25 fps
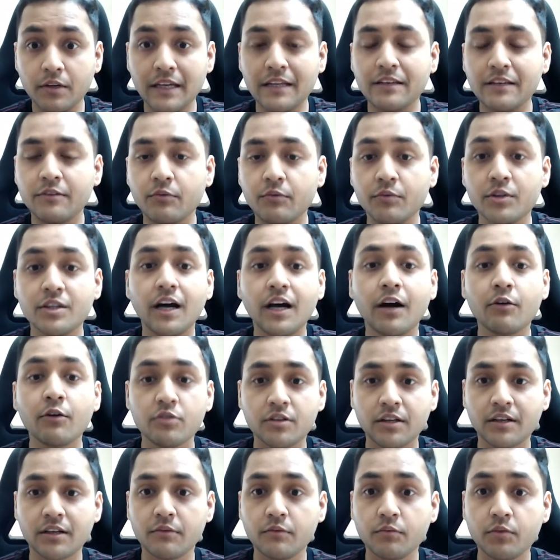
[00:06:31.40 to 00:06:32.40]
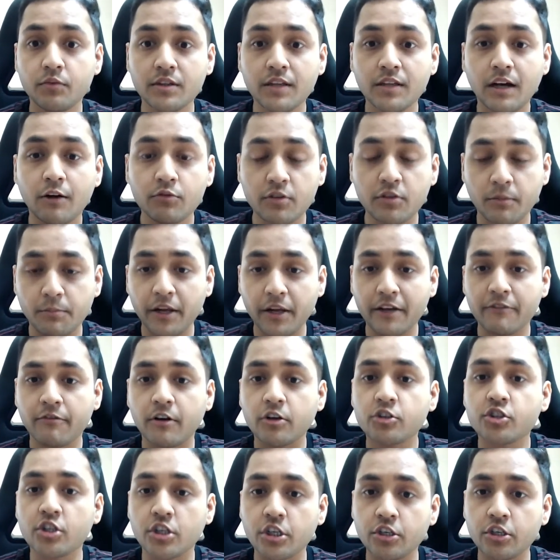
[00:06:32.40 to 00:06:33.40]
without the brake
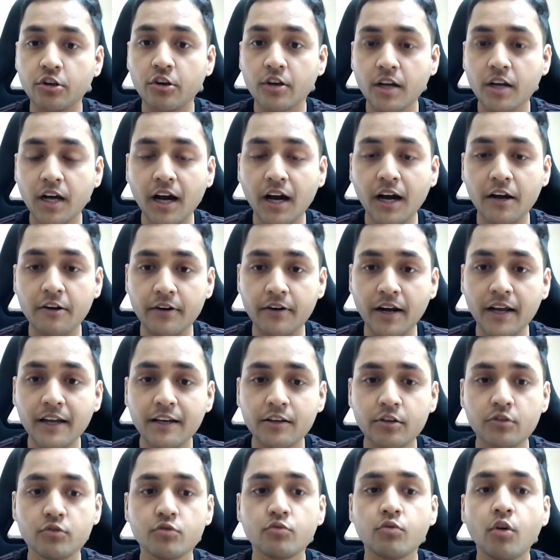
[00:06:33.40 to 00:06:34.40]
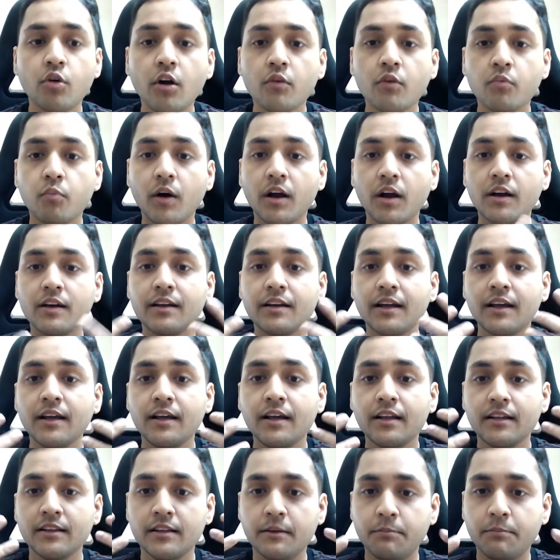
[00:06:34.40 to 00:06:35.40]
function in your car, right? You do not want
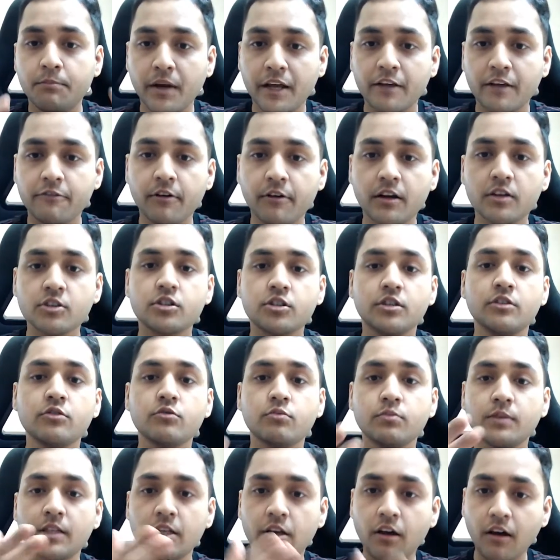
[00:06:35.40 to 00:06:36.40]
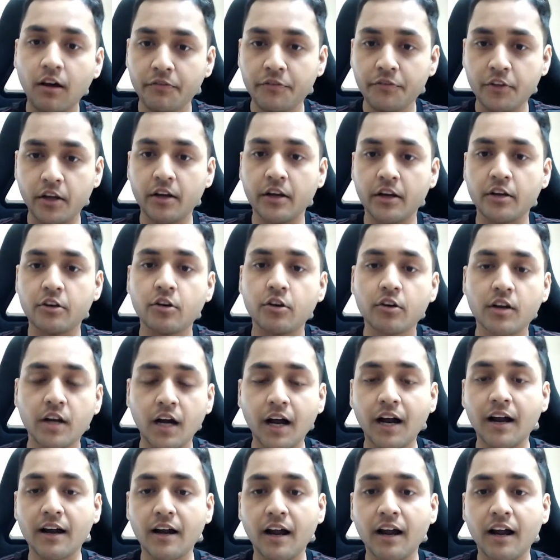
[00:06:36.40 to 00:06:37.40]
the brake function to be not there in your
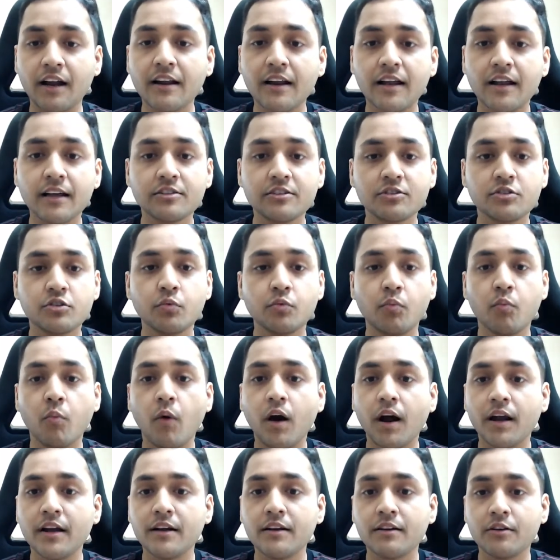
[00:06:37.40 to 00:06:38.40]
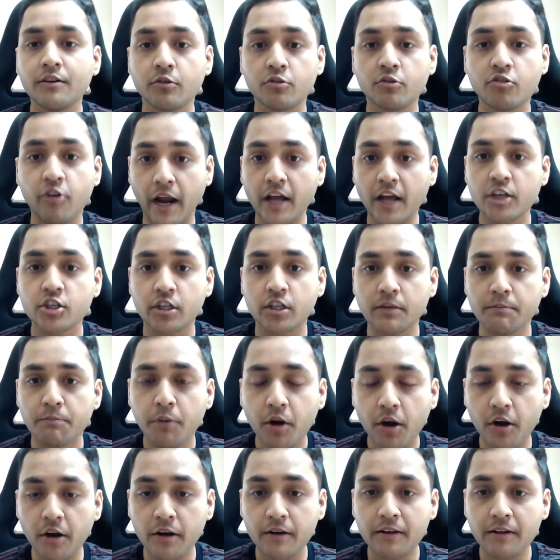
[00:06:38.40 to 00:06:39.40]
car unless you want to crash and
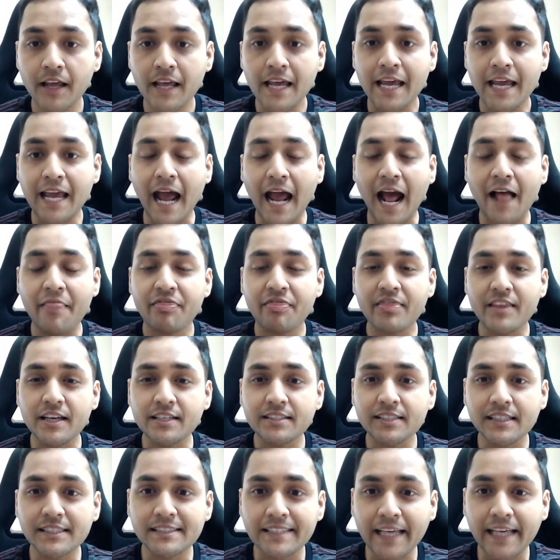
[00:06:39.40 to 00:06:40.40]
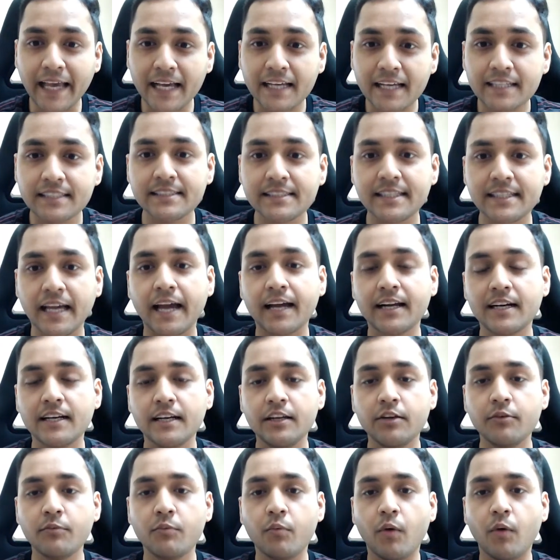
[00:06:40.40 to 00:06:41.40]
burn. And this is
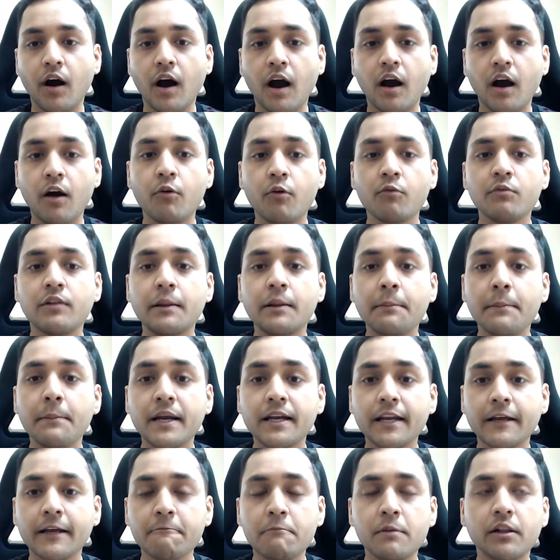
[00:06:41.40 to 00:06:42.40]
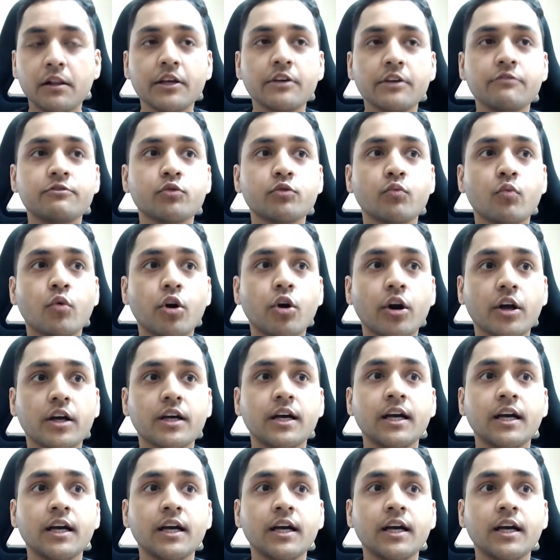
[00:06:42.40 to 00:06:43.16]
exactly how limiting beliefs work.